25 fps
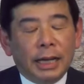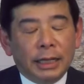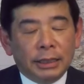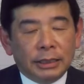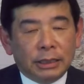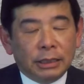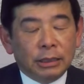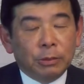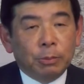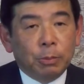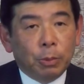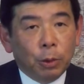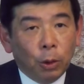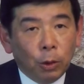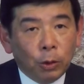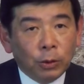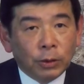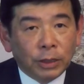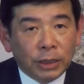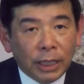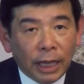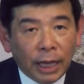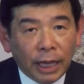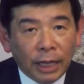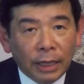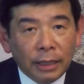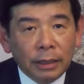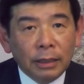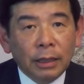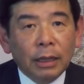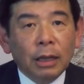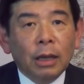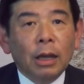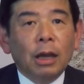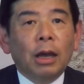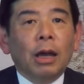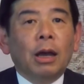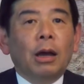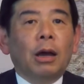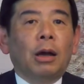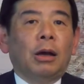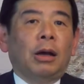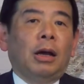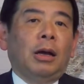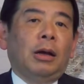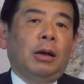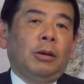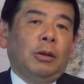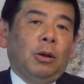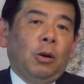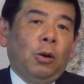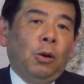as blockchain, uh,